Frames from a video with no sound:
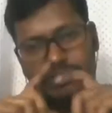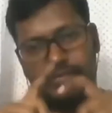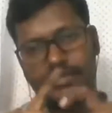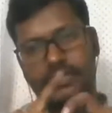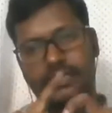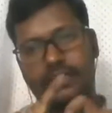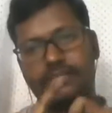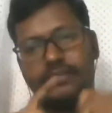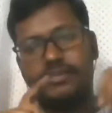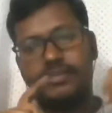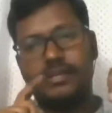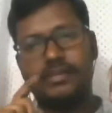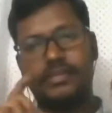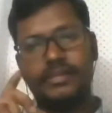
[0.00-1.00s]
the word
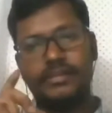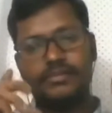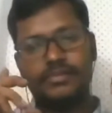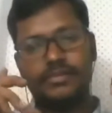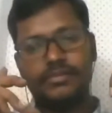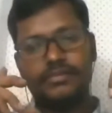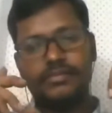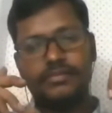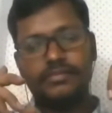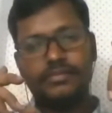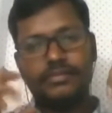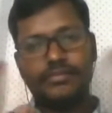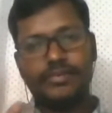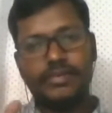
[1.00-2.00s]
consistent, then you should
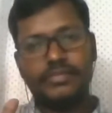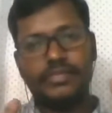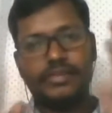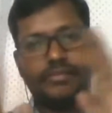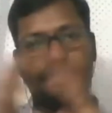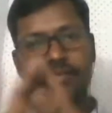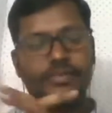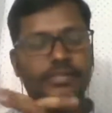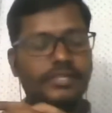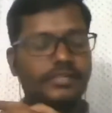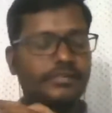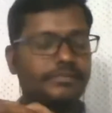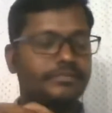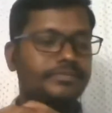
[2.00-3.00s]
freeze it out.
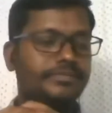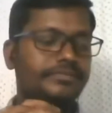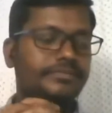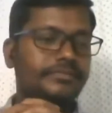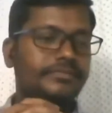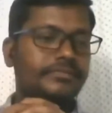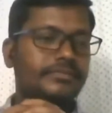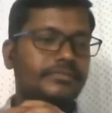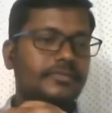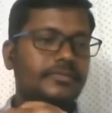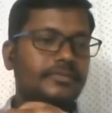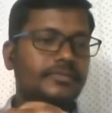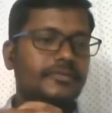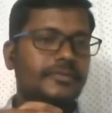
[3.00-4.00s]
Other
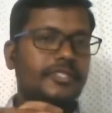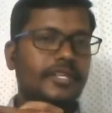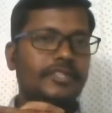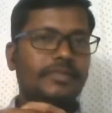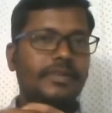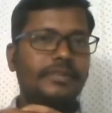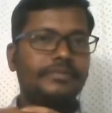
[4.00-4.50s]
one?